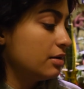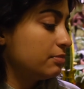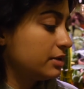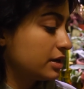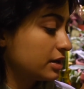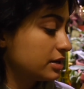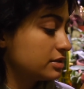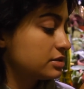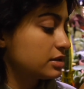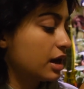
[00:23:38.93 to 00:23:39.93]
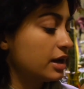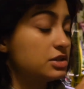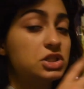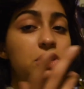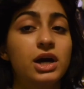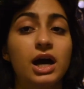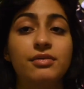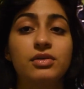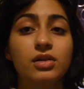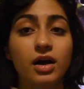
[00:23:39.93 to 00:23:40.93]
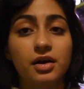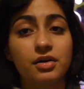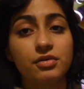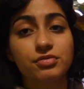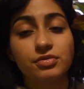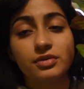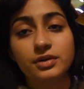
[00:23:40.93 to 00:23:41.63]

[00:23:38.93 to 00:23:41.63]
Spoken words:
because I do have a lot of